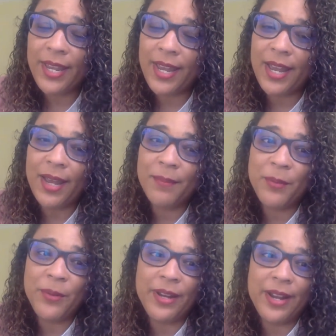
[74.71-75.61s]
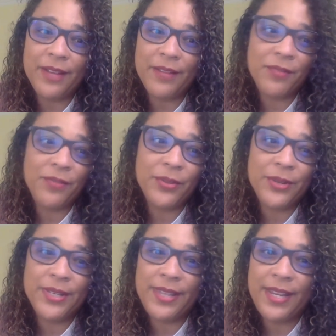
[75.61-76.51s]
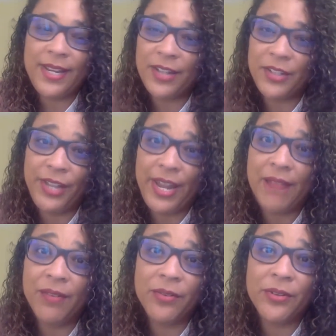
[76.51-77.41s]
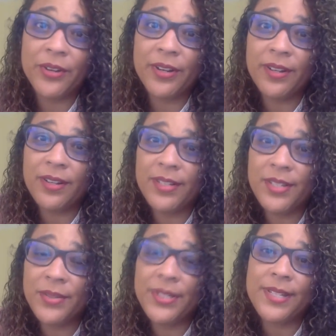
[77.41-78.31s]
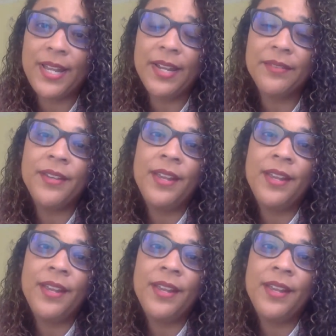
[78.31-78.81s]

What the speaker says: and what kind of influence they can actually have over a student's life.